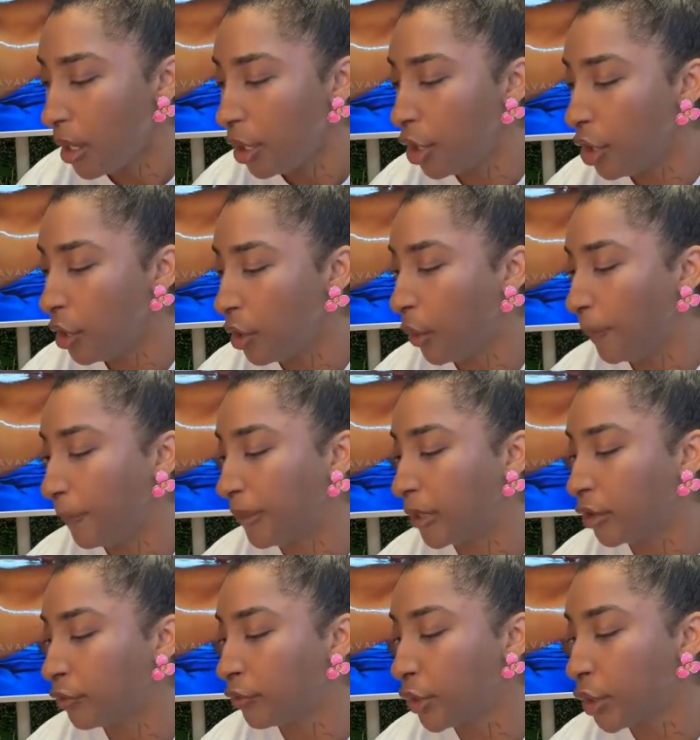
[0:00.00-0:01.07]
you know,
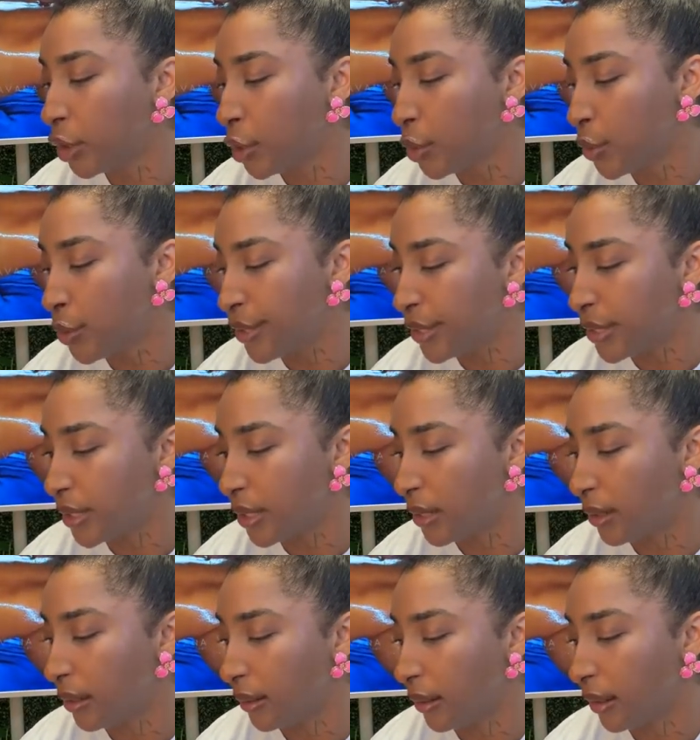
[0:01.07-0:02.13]
peruse.
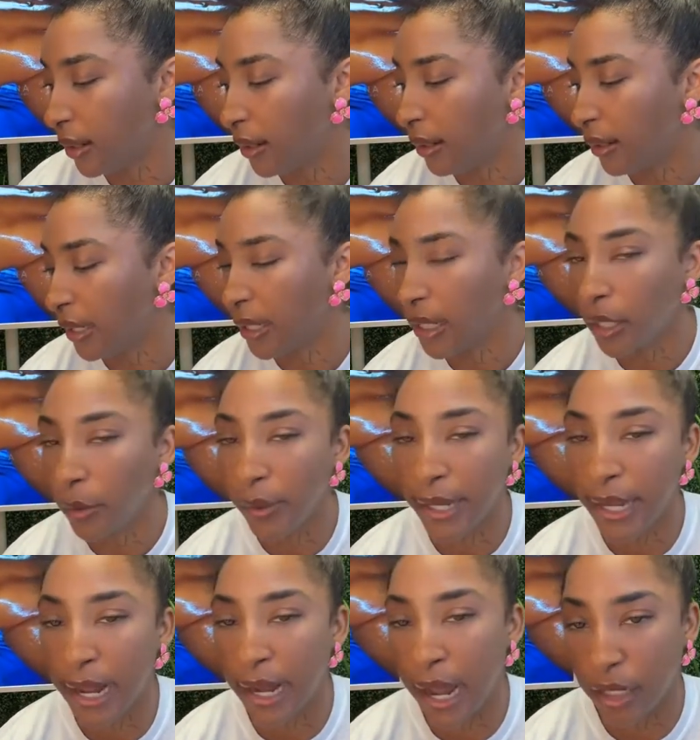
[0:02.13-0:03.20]
Here we
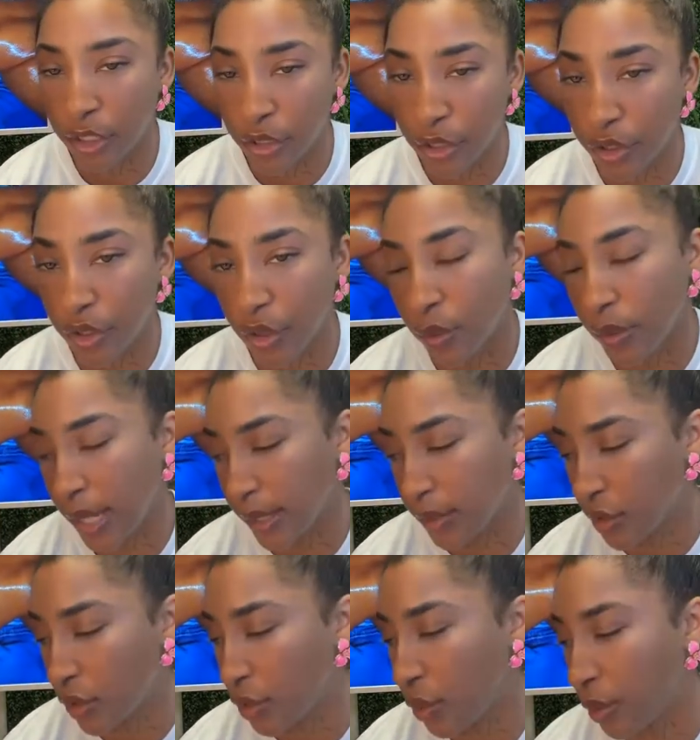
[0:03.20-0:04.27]
can't actually show
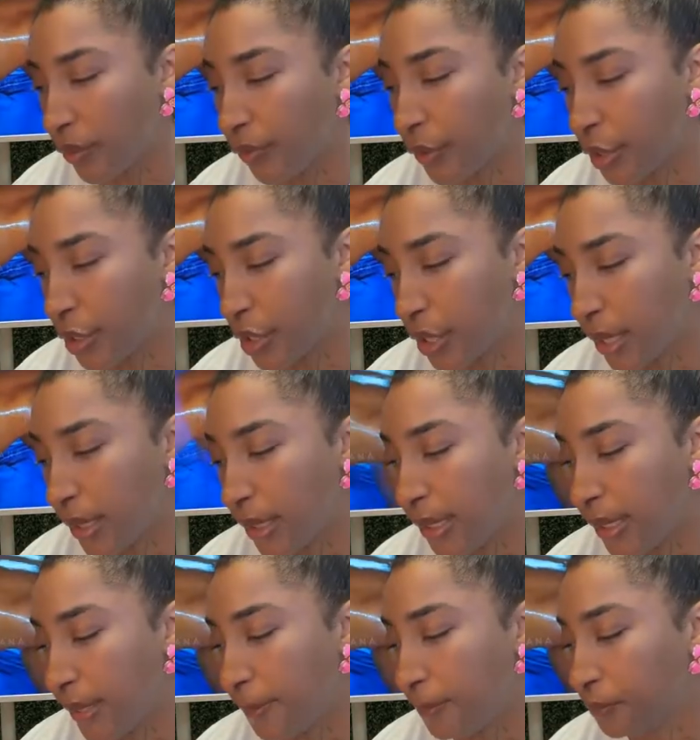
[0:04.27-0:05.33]
that, so
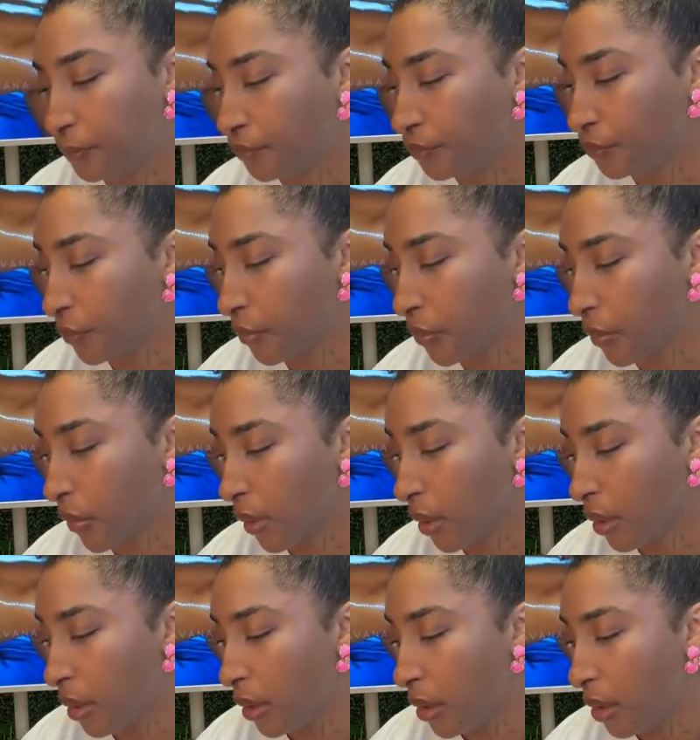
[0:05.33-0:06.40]
unfortunately
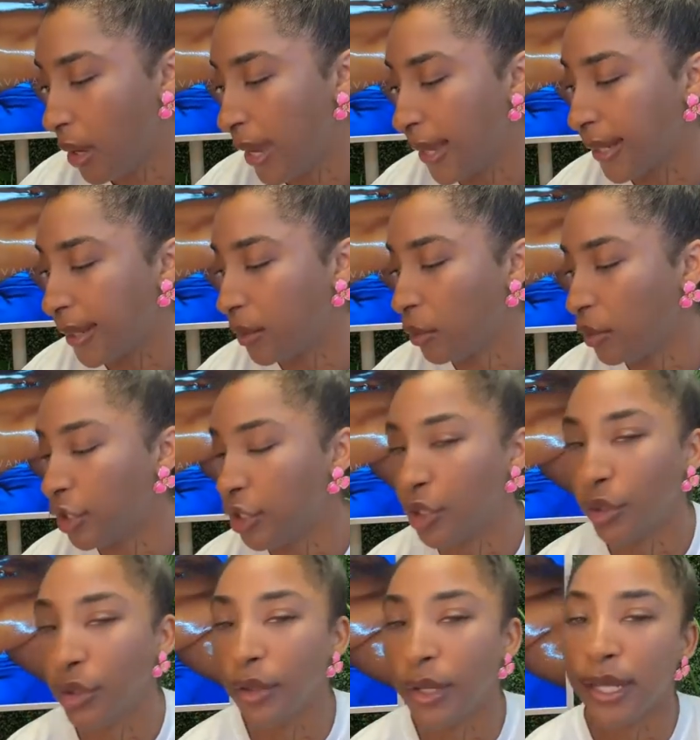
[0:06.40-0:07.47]
I can only
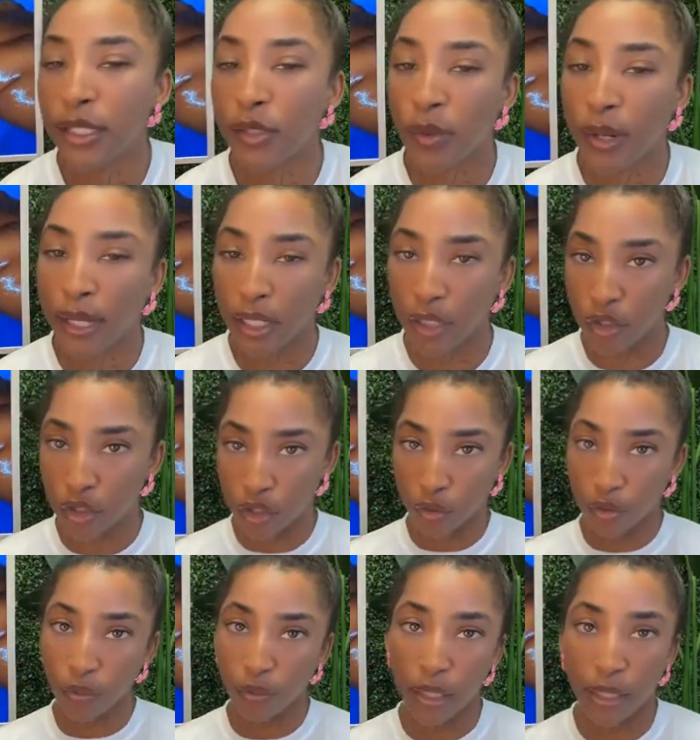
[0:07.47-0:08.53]
show you guys what I can show
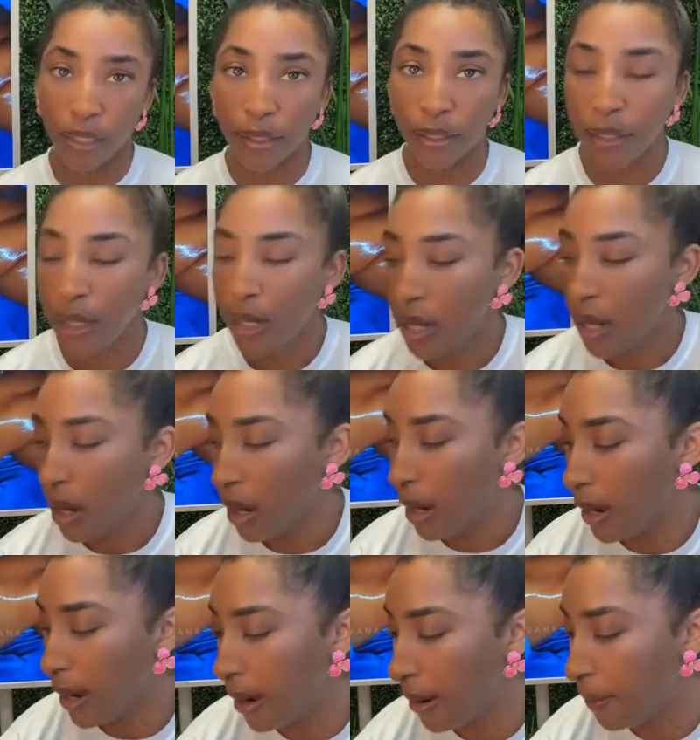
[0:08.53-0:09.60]
you here.
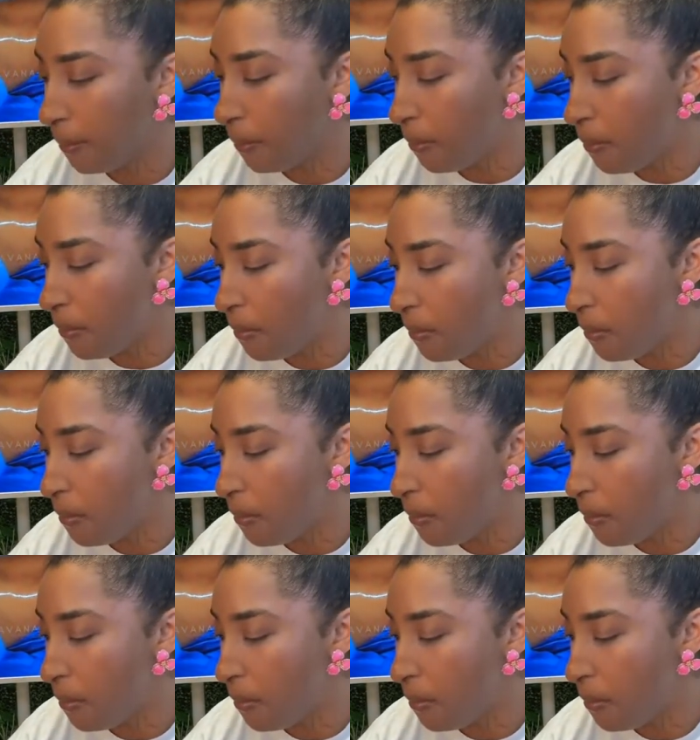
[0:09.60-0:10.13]
But